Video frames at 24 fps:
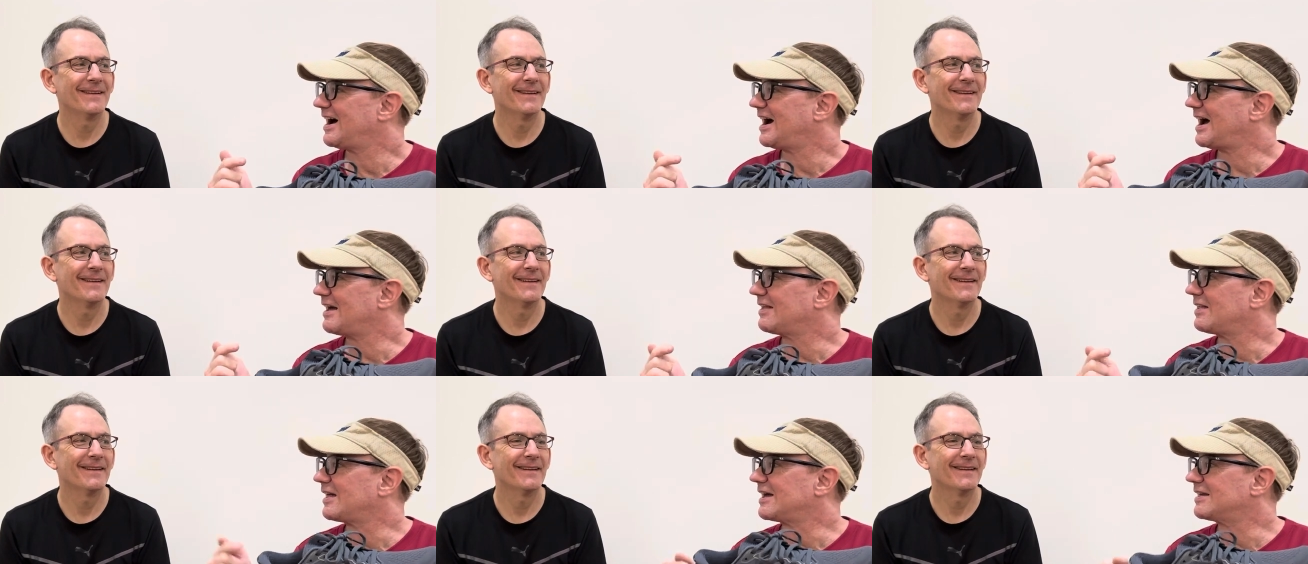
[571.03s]

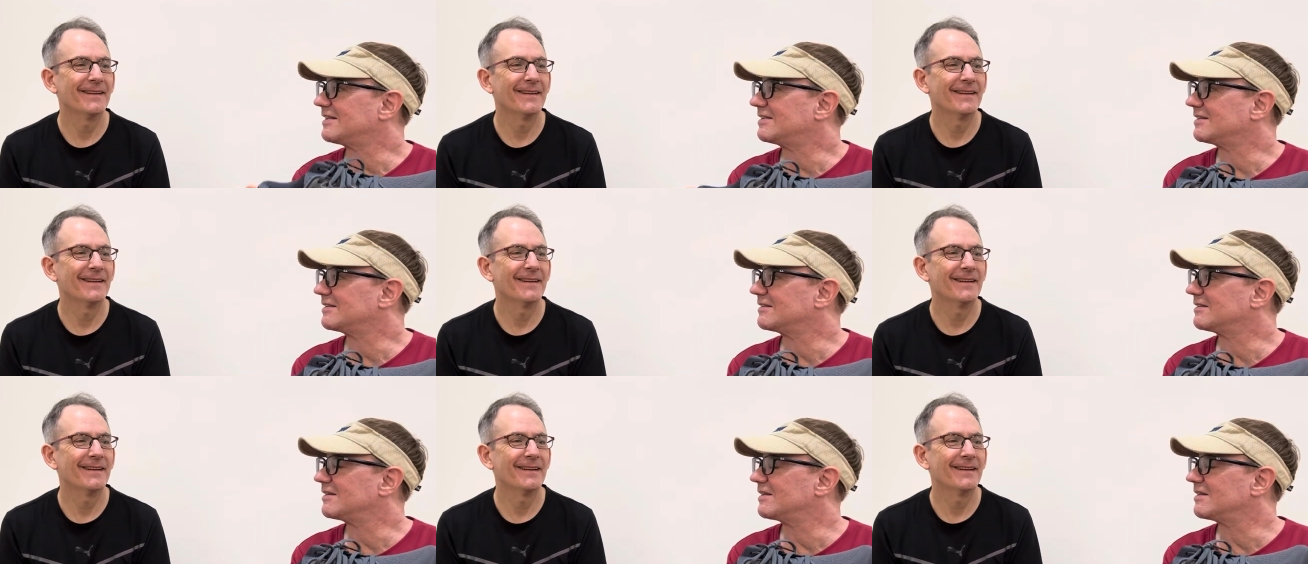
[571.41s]
Speaker 1: I
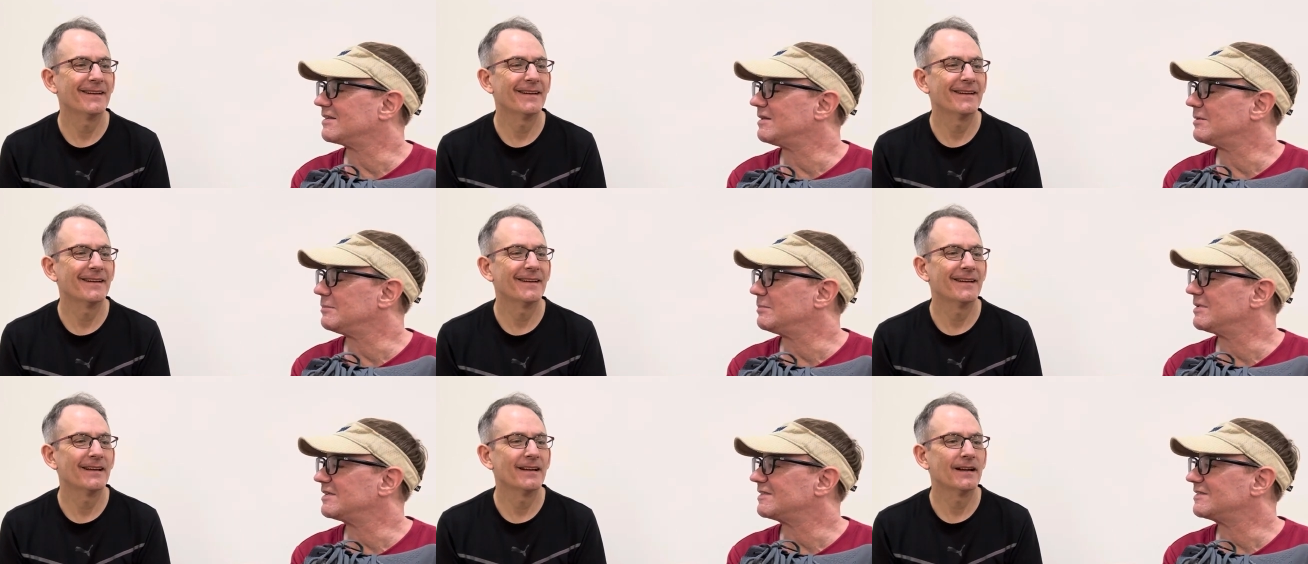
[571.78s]
liked the
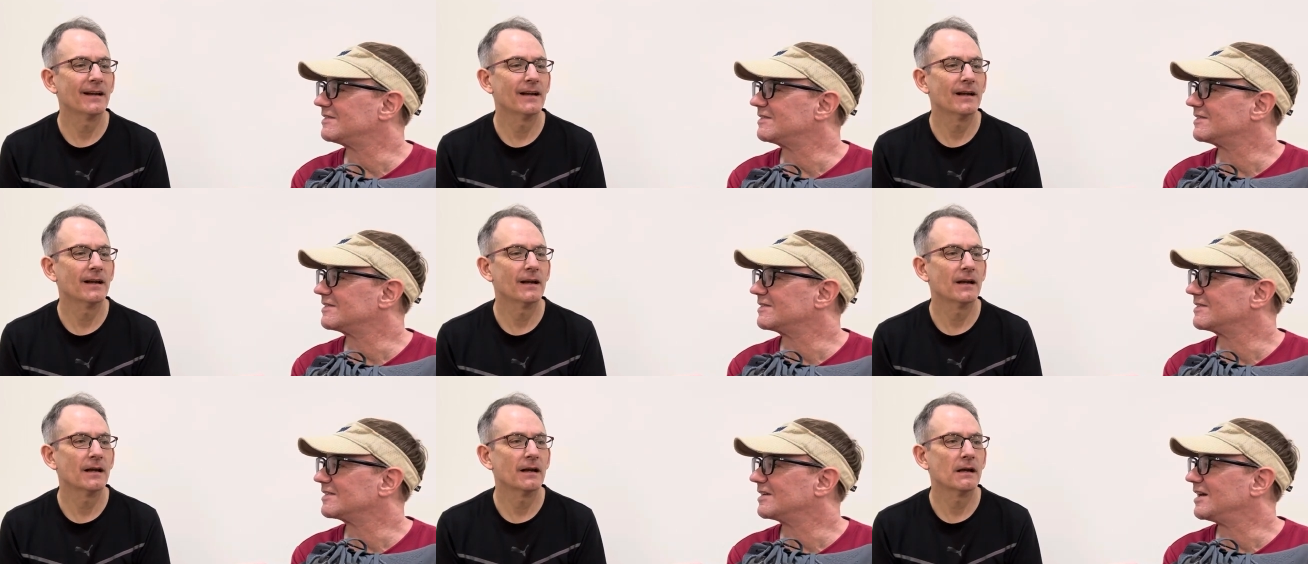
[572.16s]

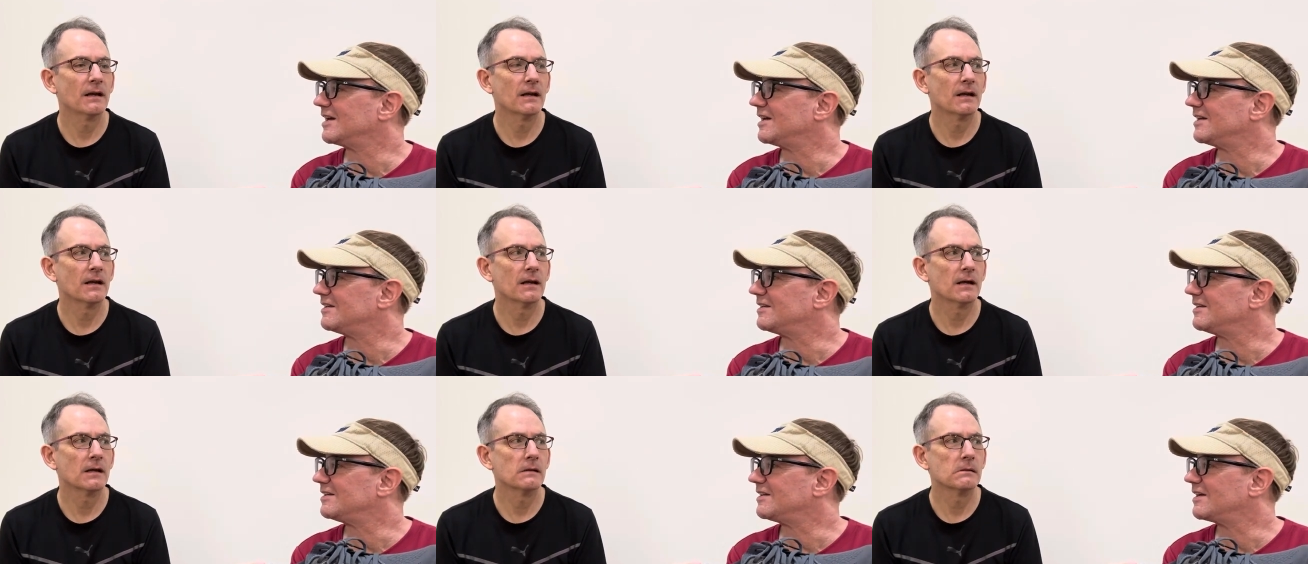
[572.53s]
Nimbus
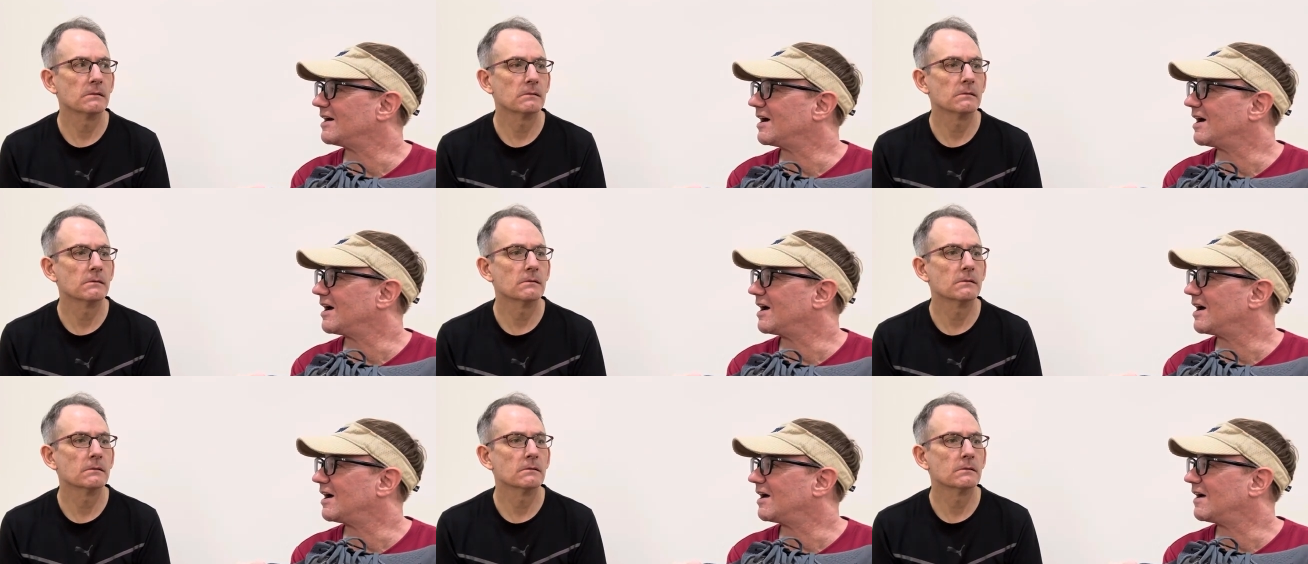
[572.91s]
and
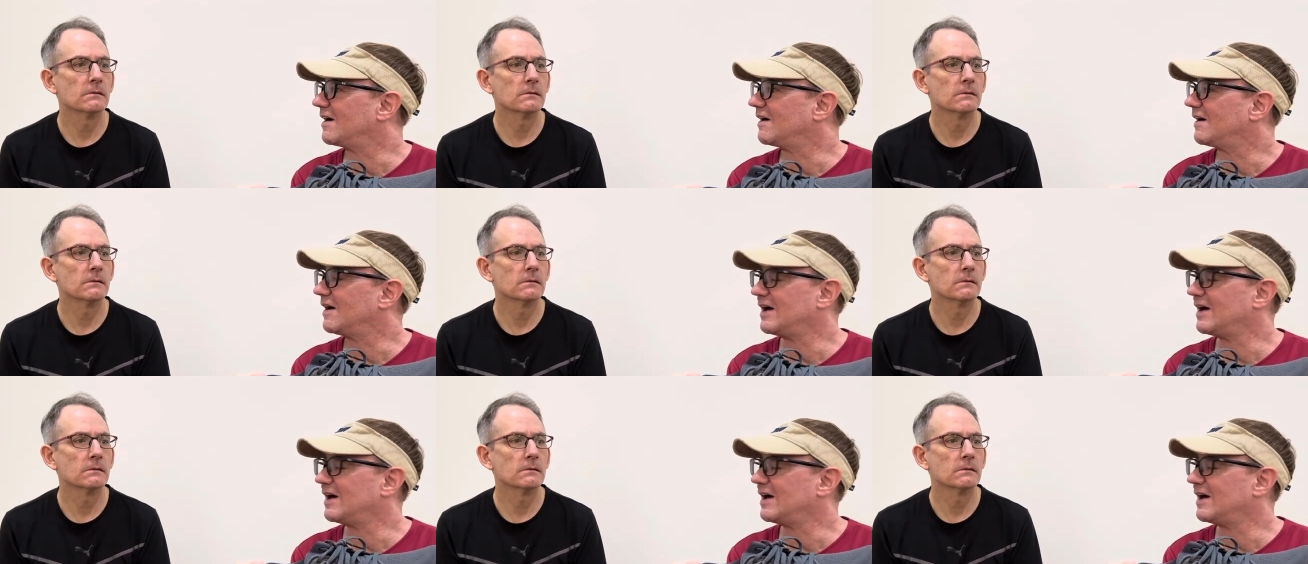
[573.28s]
uh,